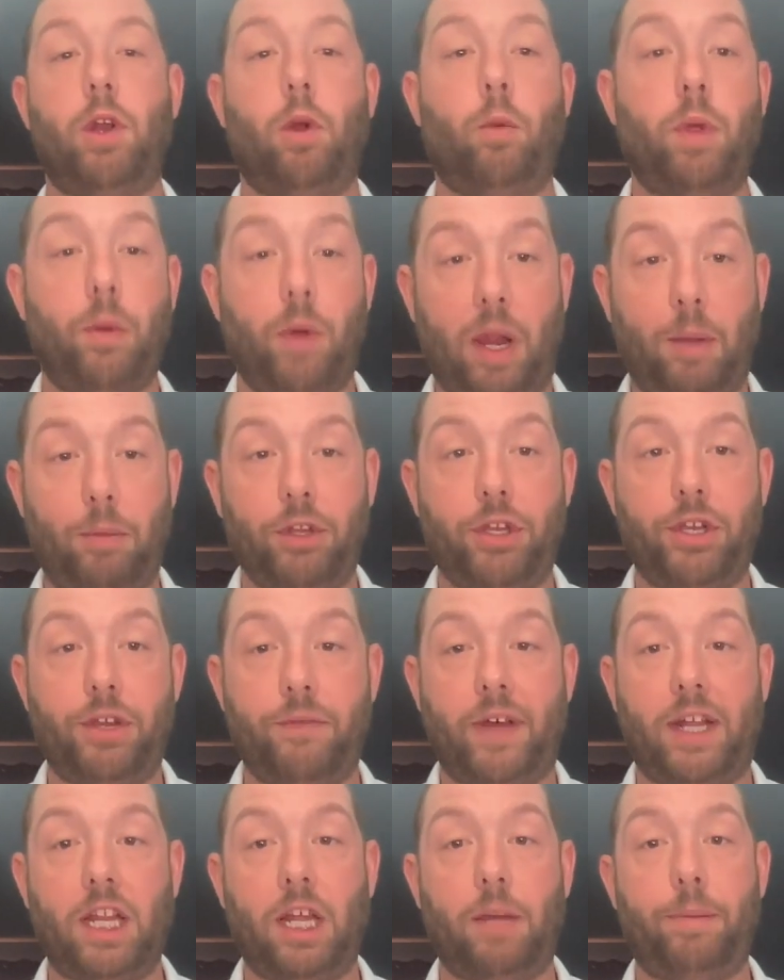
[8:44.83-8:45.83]
we were able to
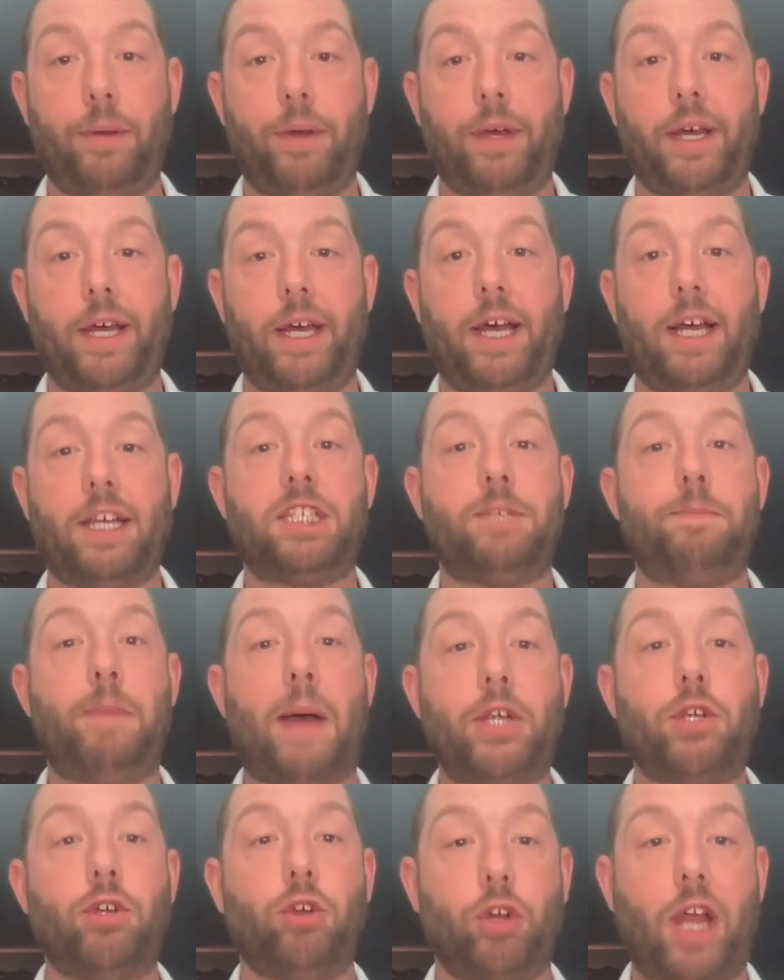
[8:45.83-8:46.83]
develop a
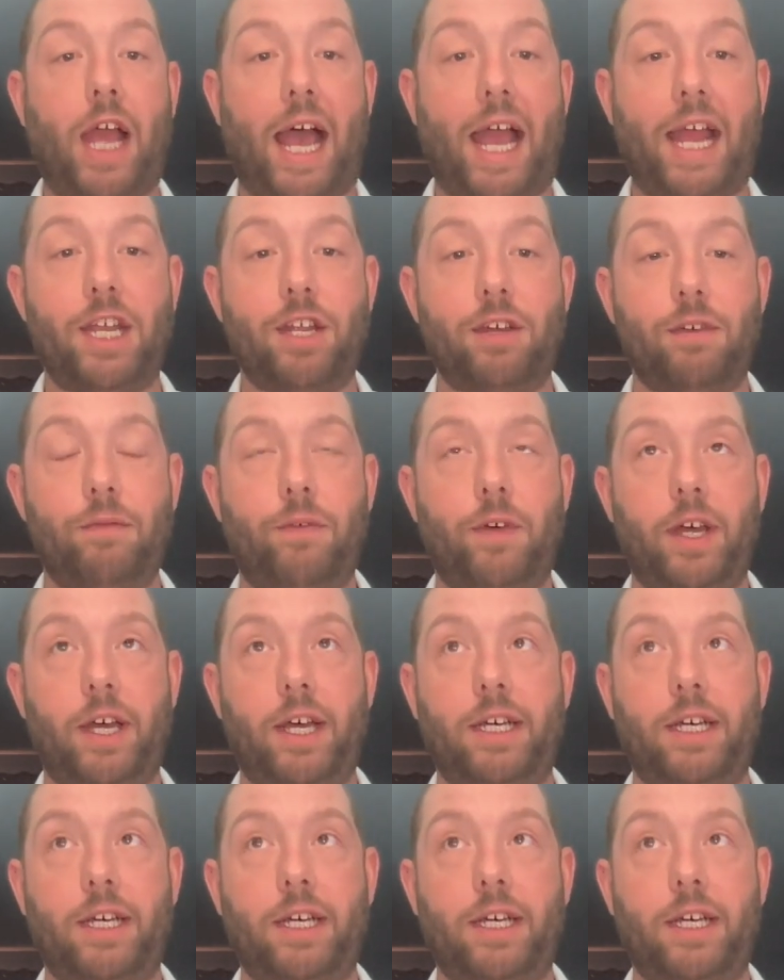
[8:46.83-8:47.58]
special kind of